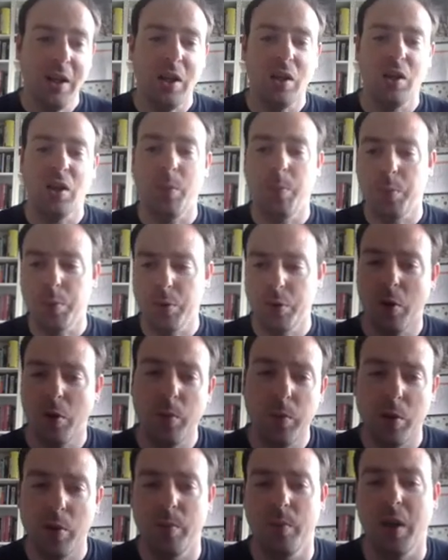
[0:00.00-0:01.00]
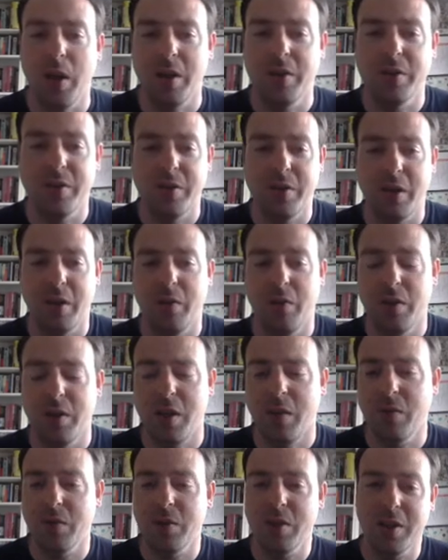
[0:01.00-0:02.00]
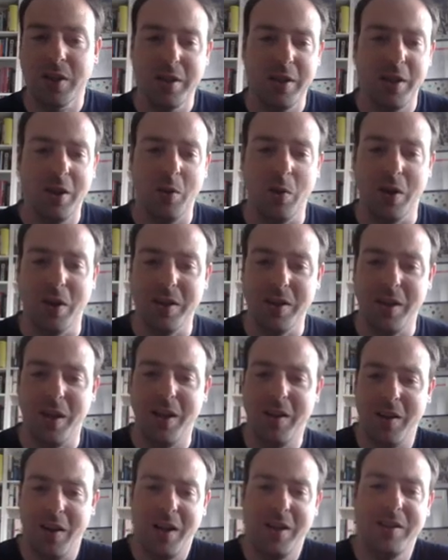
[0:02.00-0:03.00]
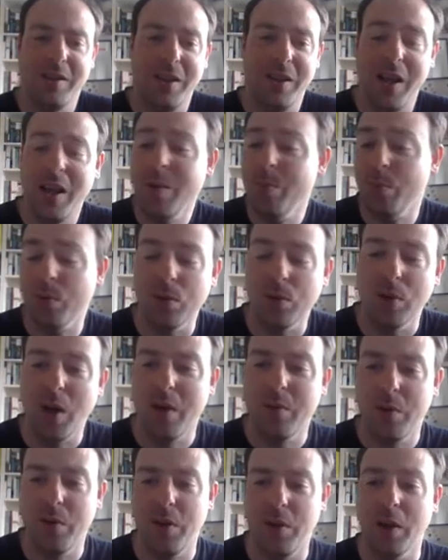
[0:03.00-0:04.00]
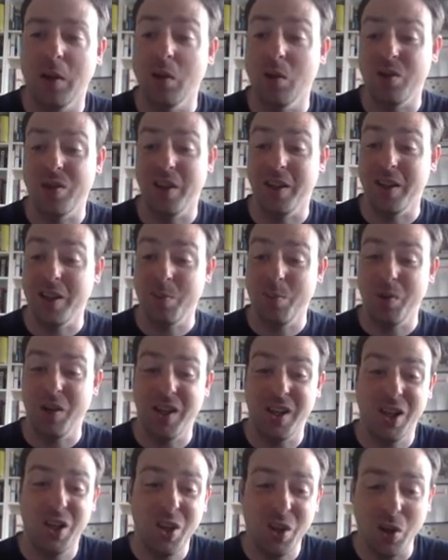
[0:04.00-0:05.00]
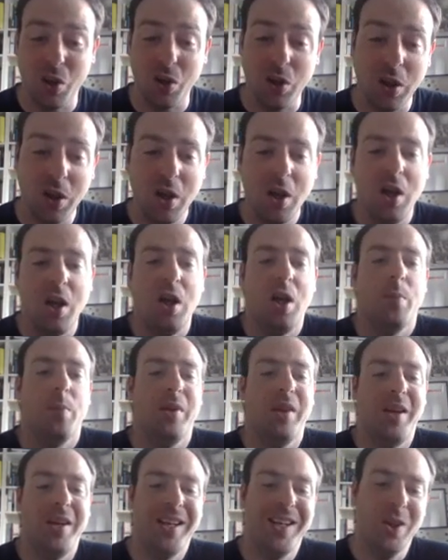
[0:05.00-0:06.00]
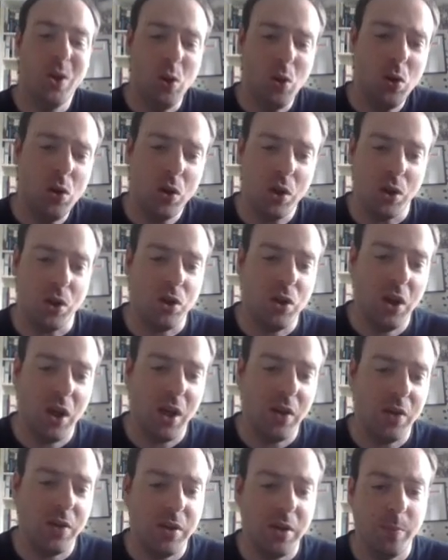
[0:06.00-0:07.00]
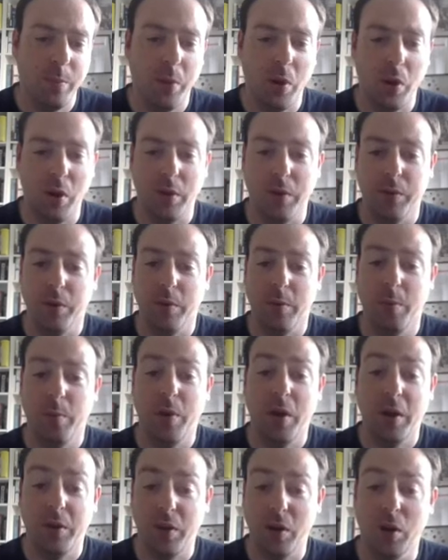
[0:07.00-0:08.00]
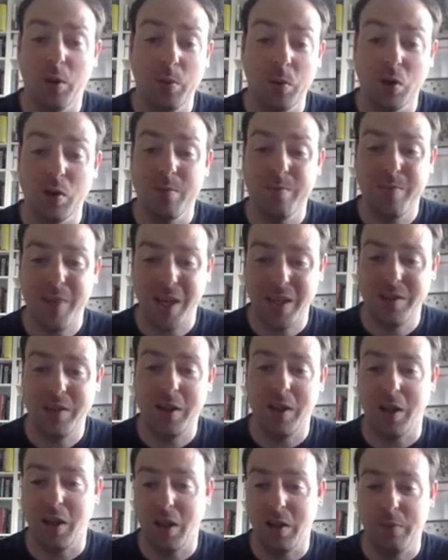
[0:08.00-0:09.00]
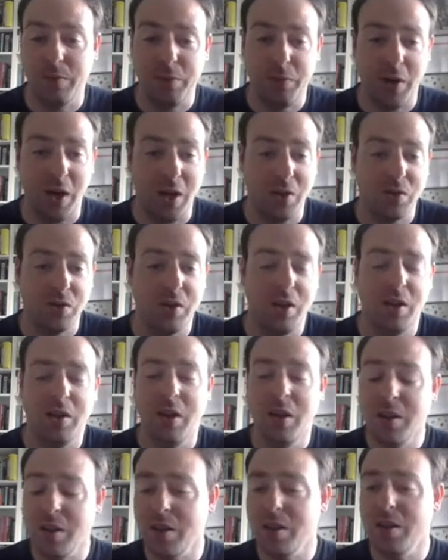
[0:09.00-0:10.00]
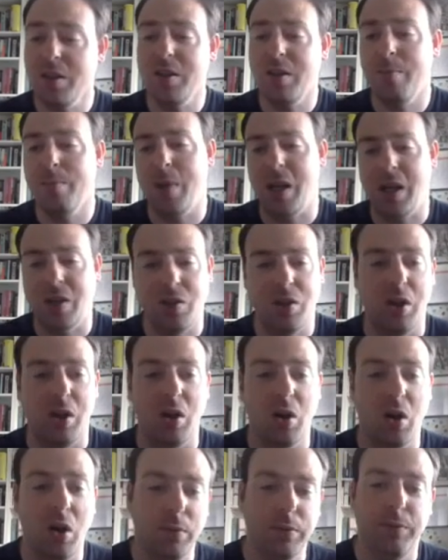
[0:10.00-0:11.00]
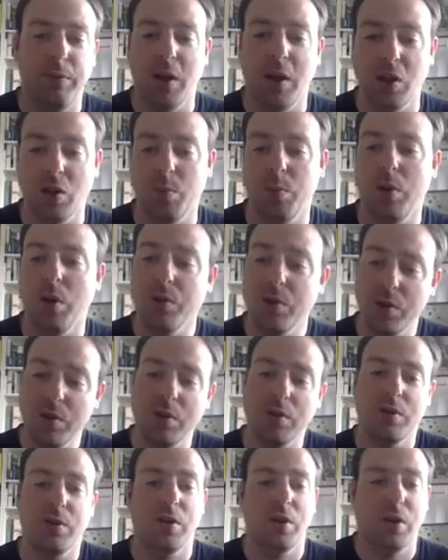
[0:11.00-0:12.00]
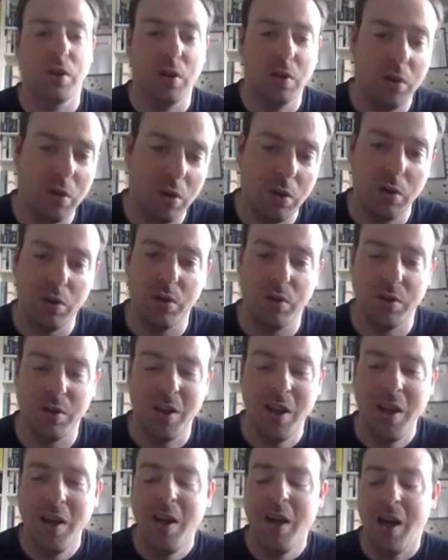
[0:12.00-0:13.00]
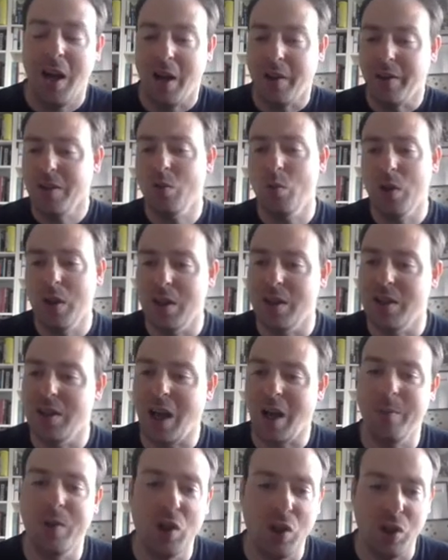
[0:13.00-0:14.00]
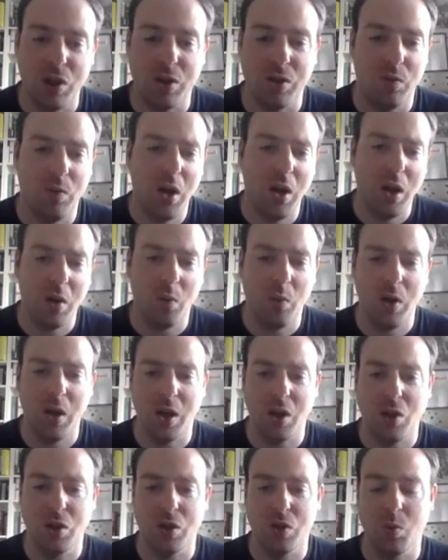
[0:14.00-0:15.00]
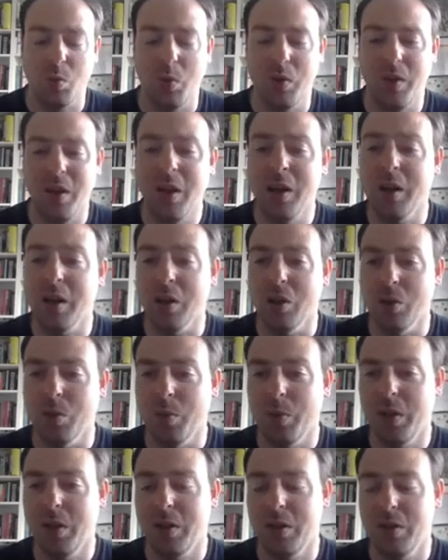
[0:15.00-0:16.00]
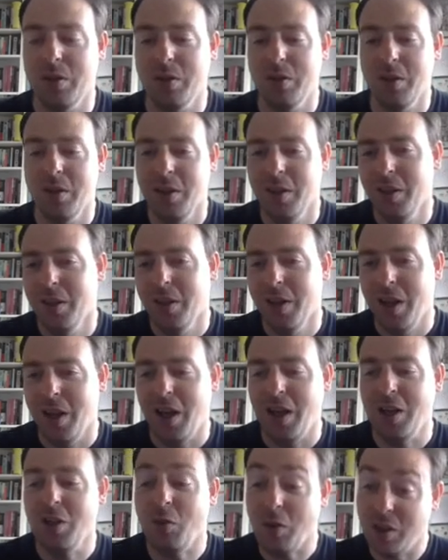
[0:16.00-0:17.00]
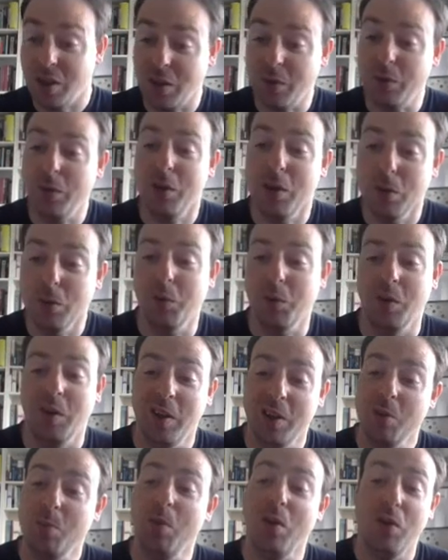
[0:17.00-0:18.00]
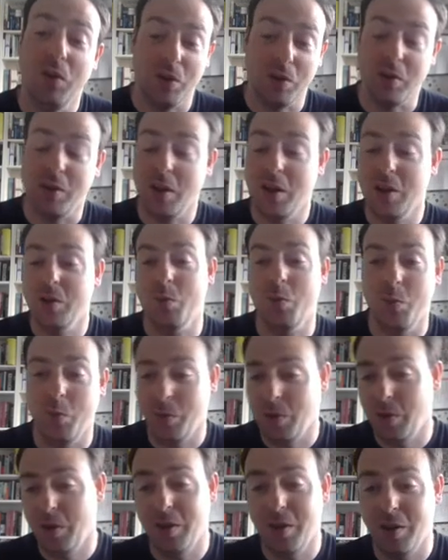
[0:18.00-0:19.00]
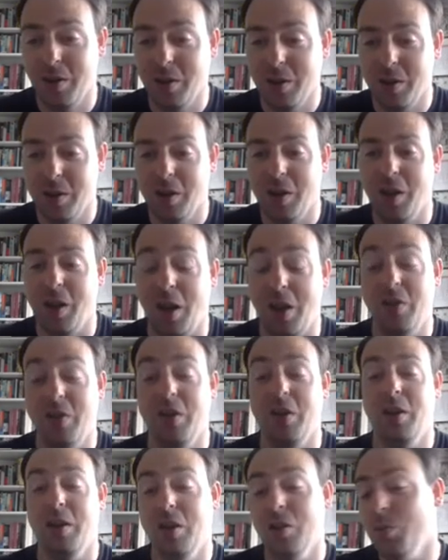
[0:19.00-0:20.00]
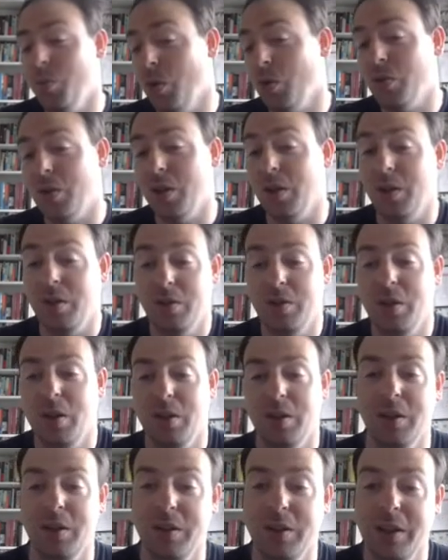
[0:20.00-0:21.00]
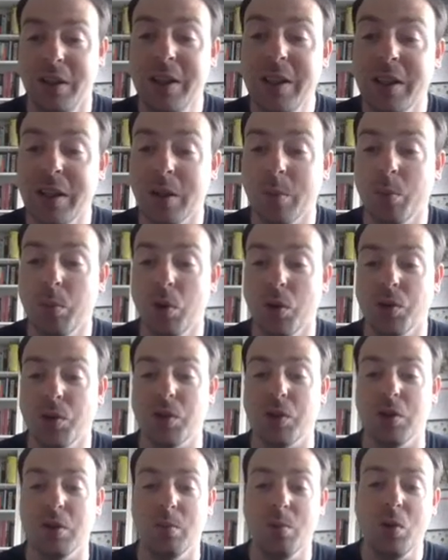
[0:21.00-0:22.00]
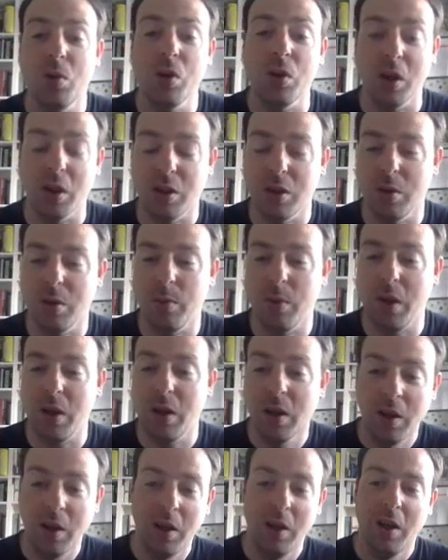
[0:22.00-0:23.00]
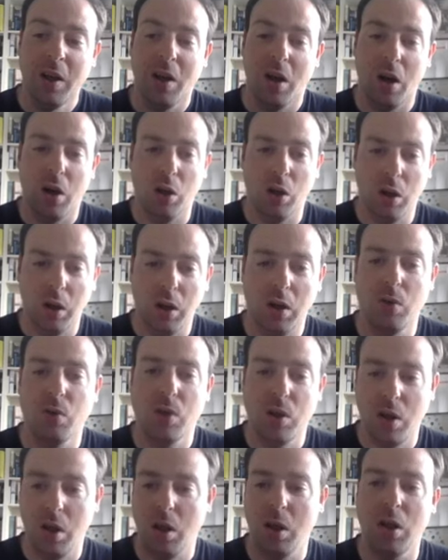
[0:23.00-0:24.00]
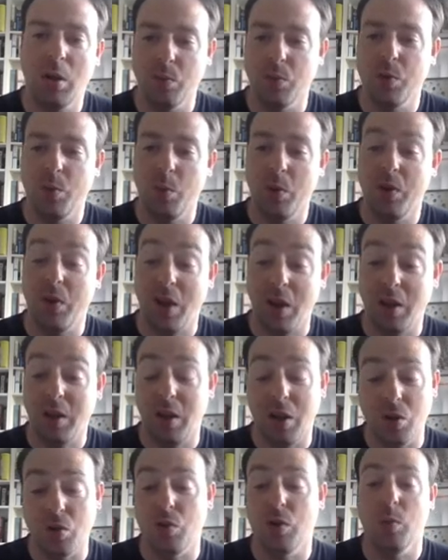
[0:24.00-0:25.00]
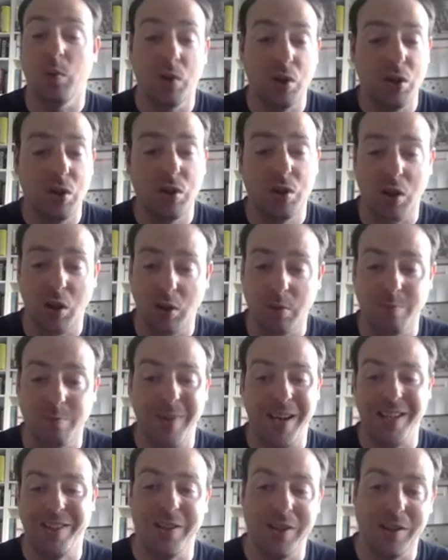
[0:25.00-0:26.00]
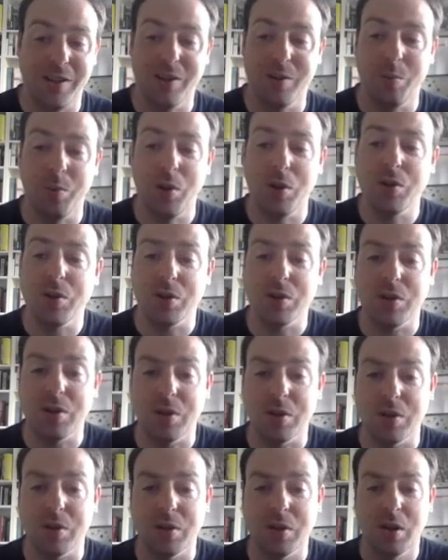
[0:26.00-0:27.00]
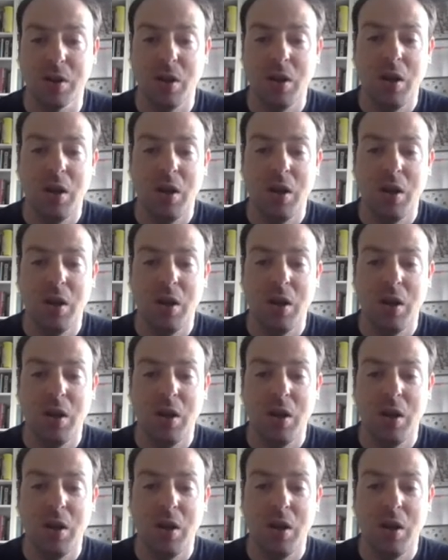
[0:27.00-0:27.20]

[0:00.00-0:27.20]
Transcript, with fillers: The problem in 72 is, is in April, everything looks like it's pretty good. But then in August, you get the St. Bartholomew's massacre in France. And this is a massacre of French Protestants, the Huguenots. And this really damages uh, relations with England because it's very difficult for Elizabeth, as, as the, the, the, the supposedly the, the leading Protestant monarch, to be on close terms with a country which has just massacred Protestants.